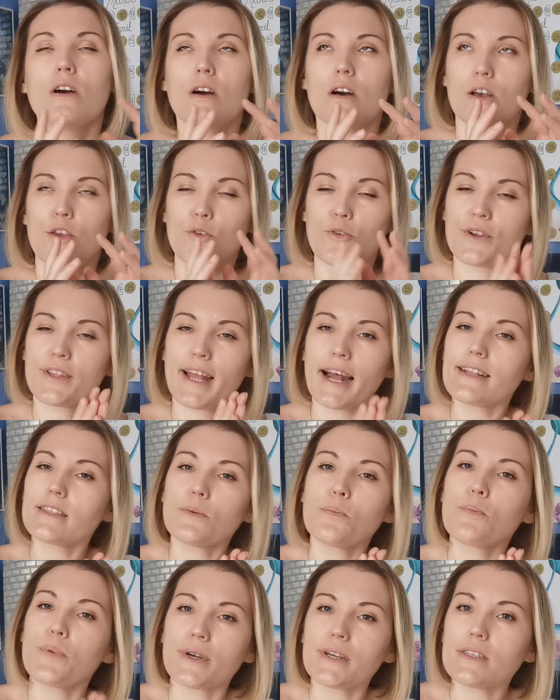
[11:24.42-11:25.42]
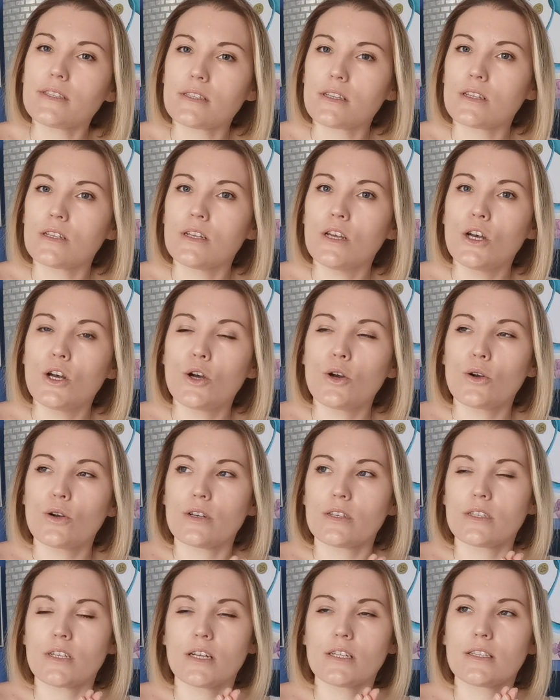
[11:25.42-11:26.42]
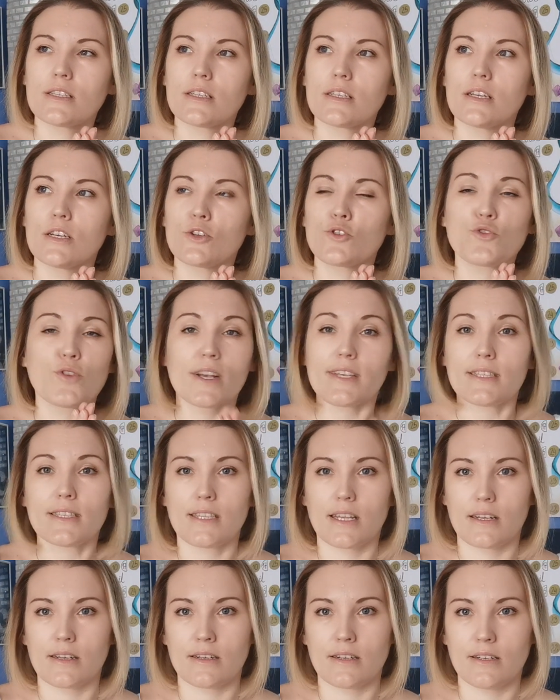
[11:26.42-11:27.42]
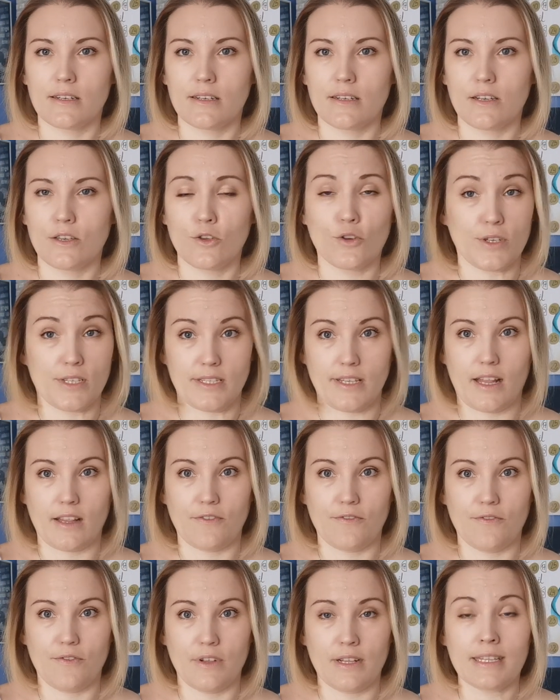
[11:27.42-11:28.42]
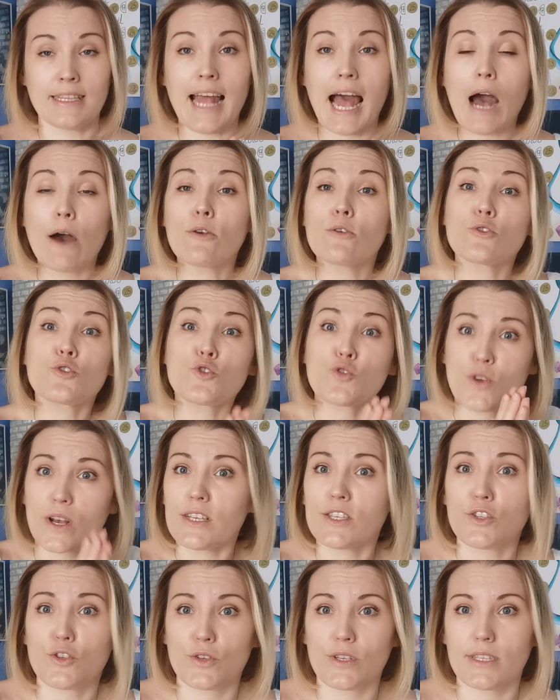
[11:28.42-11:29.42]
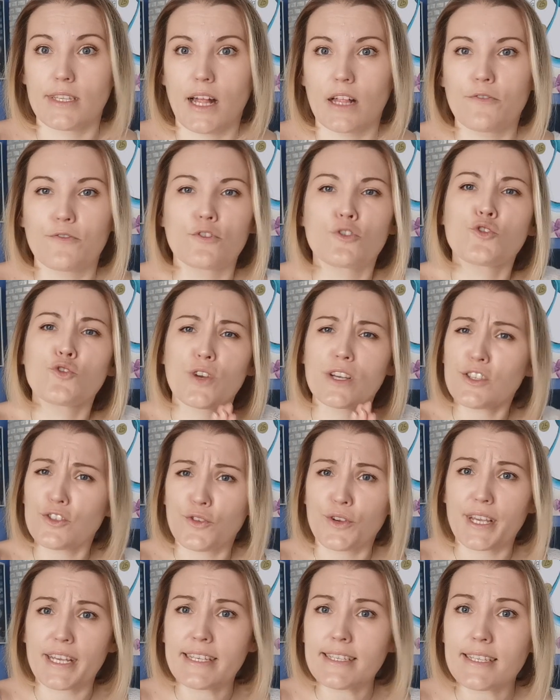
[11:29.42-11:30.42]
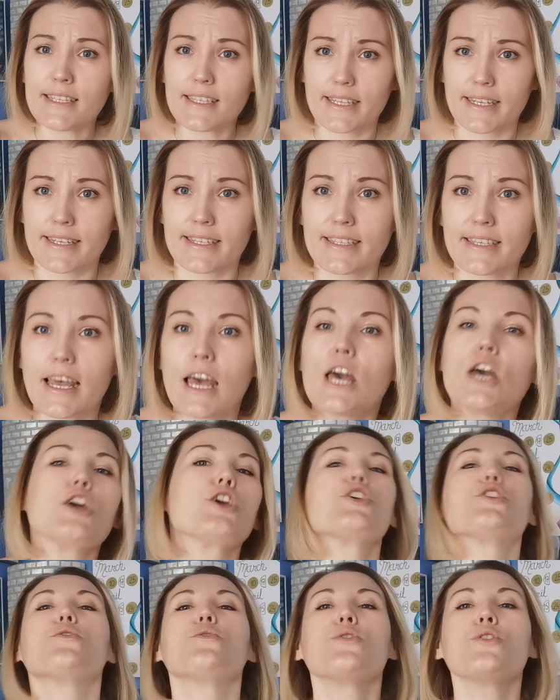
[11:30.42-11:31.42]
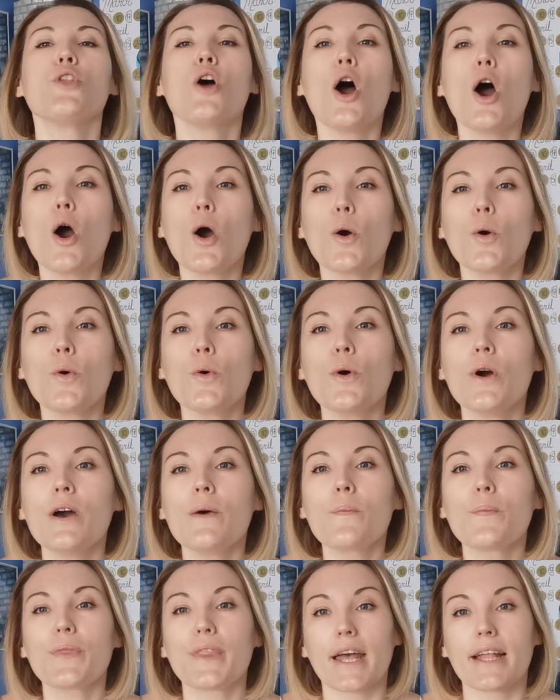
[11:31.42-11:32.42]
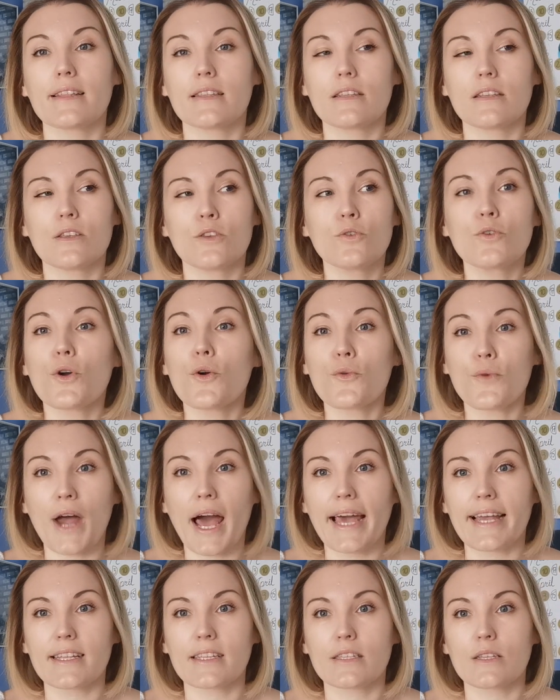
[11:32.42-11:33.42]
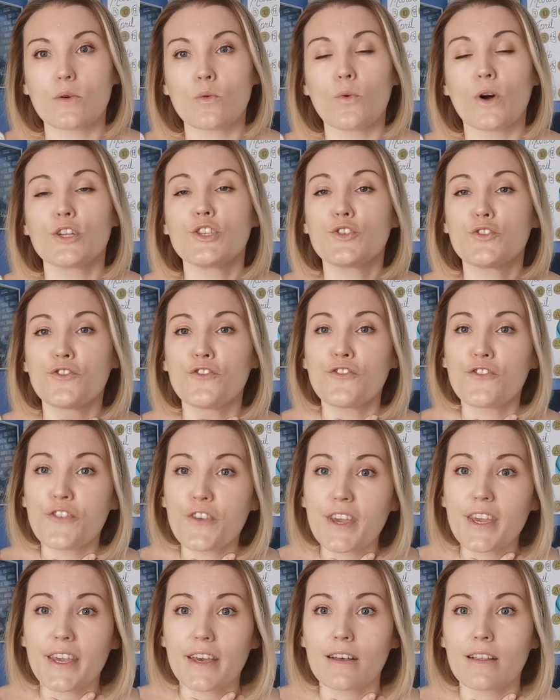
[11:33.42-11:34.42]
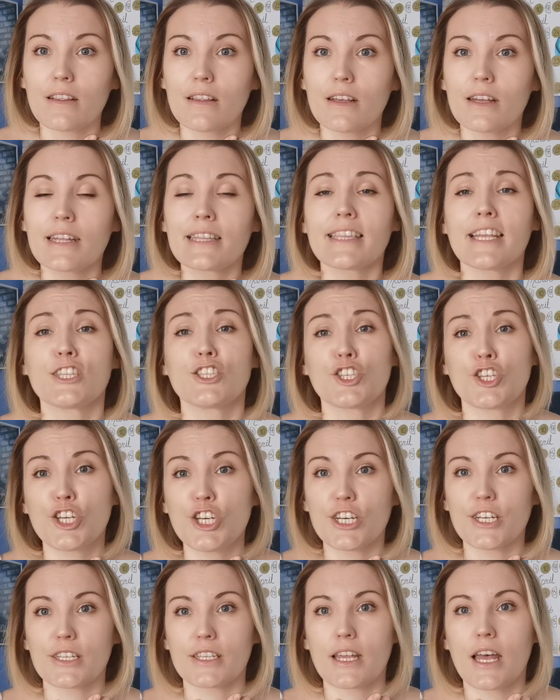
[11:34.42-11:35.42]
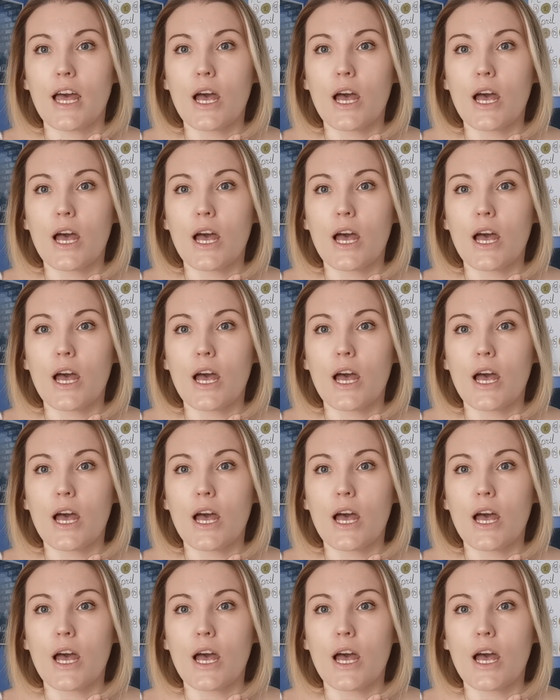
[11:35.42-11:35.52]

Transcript: you're not the person who is not trusting yourself. Now you trust yourself, you trust your instinct, you know that you're right, what you feel, that's good.